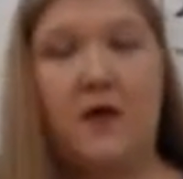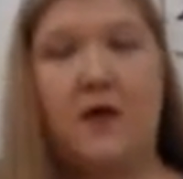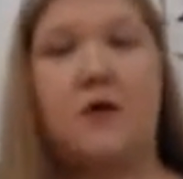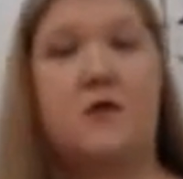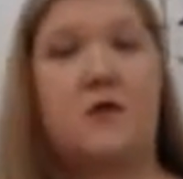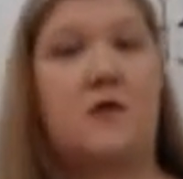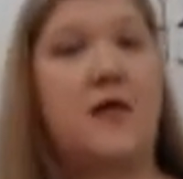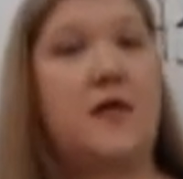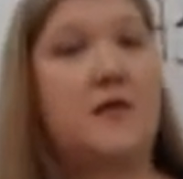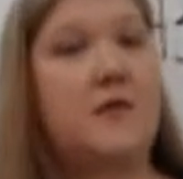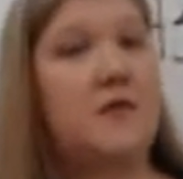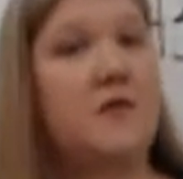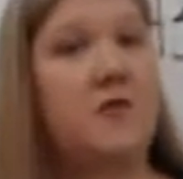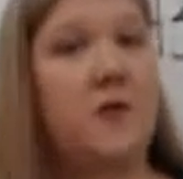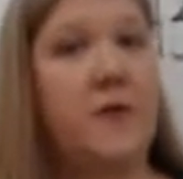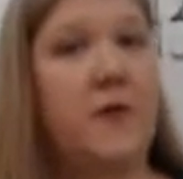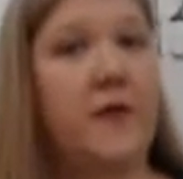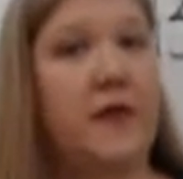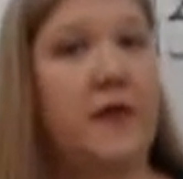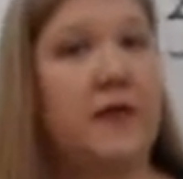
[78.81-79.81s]
So that's the
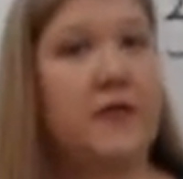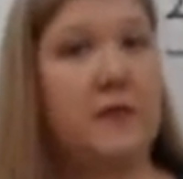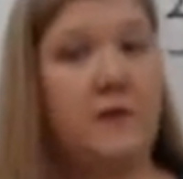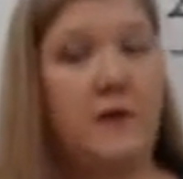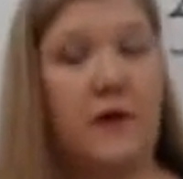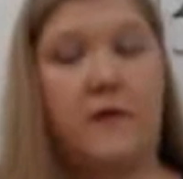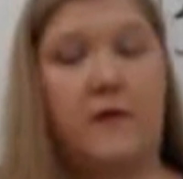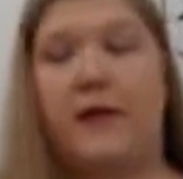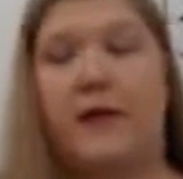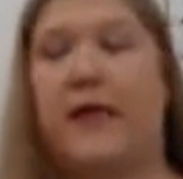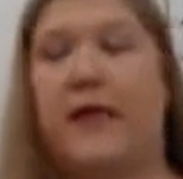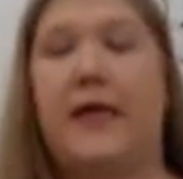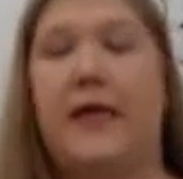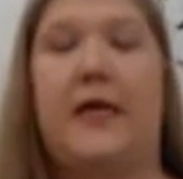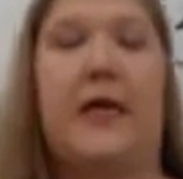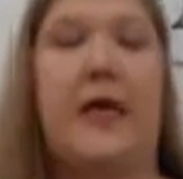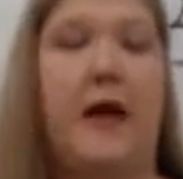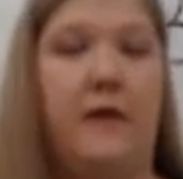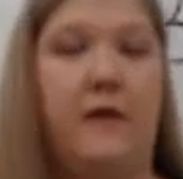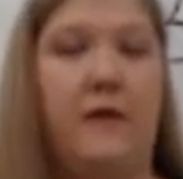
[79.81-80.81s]
super easy one. We get
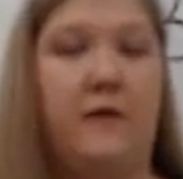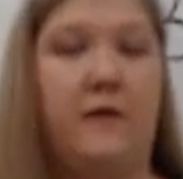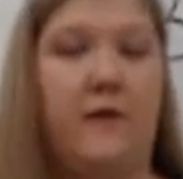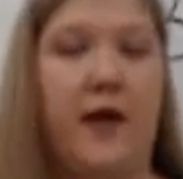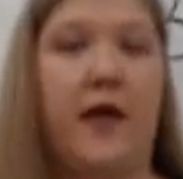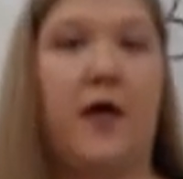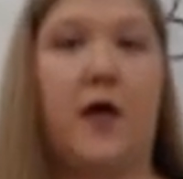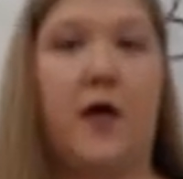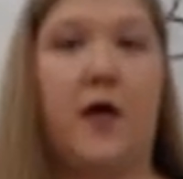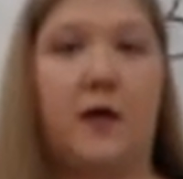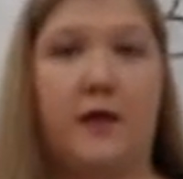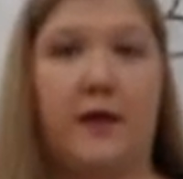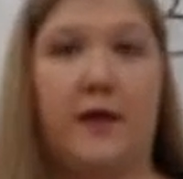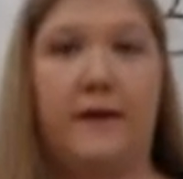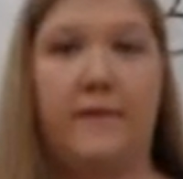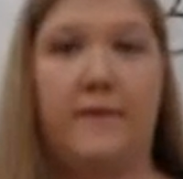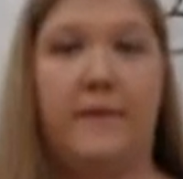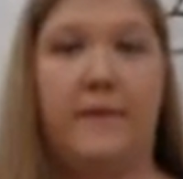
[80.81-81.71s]
it out of the way early.